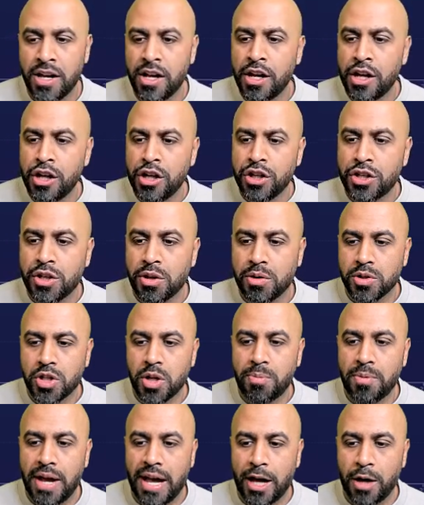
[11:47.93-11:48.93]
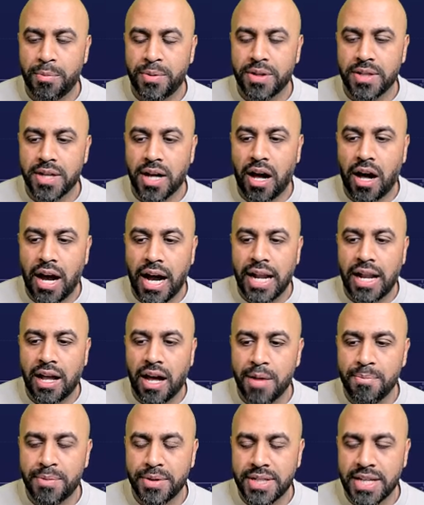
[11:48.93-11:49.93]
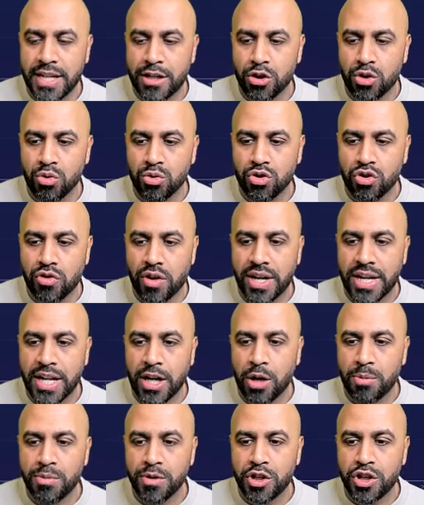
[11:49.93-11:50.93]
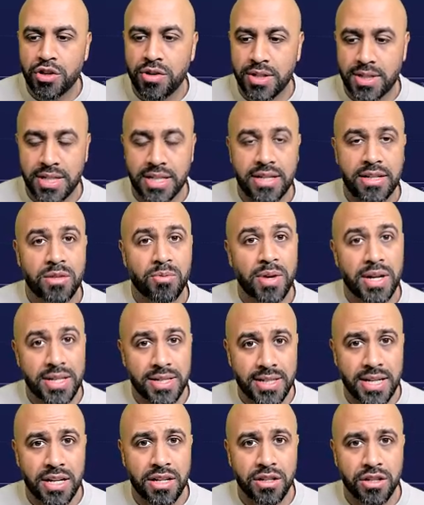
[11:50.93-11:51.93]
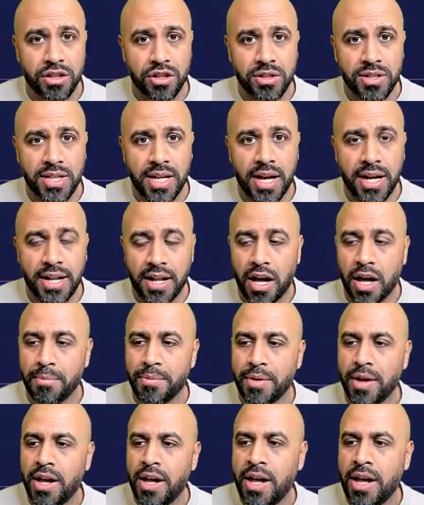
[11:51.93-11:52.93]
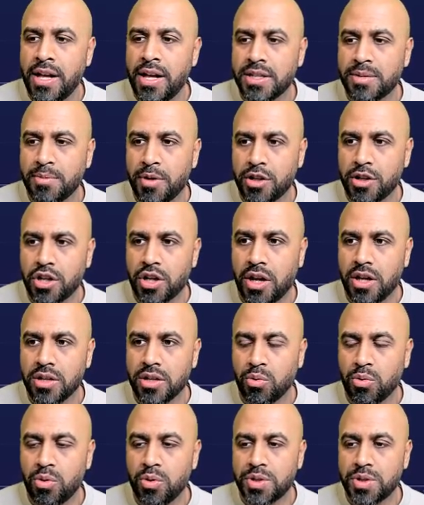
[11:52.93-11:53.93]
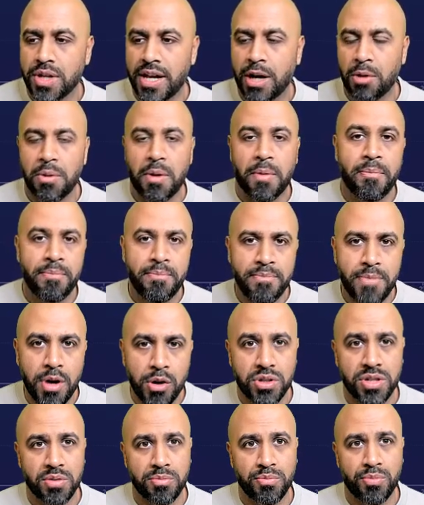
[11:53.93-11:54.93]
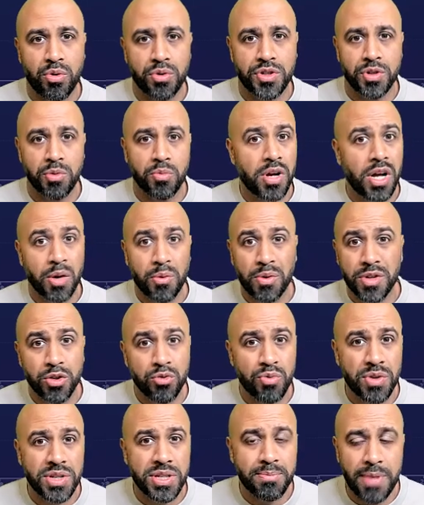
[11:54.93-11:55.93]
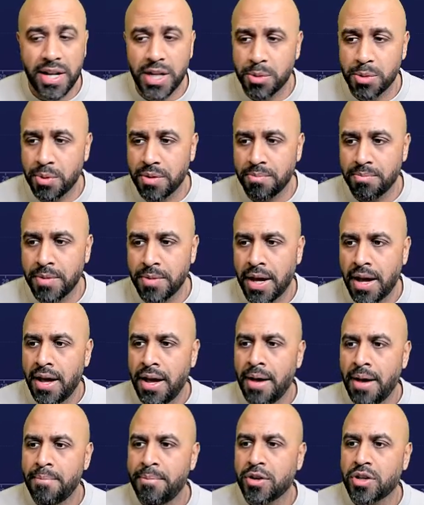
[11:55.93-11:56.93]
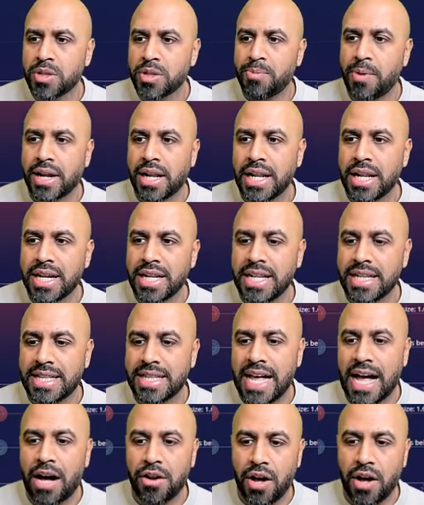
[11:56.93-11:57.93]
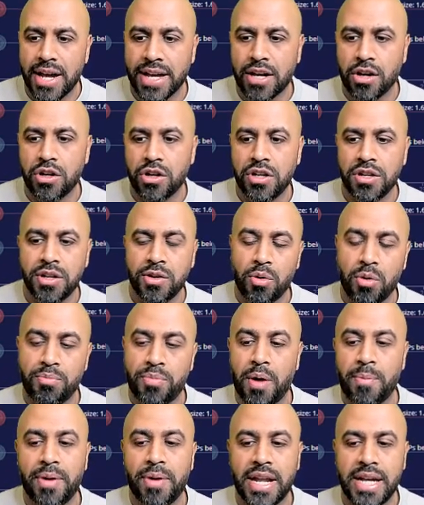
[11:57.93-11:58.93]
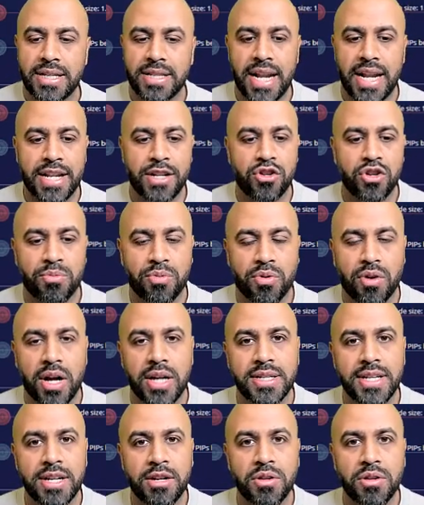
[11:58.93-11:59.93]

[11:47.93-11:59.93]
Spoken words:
So on top of helping to highlight potential trading opportunities where sellers could turn up, Smart Charts will also help the most important work, which is risk management. Because by clicking the down icon, it will populate an entry price here at the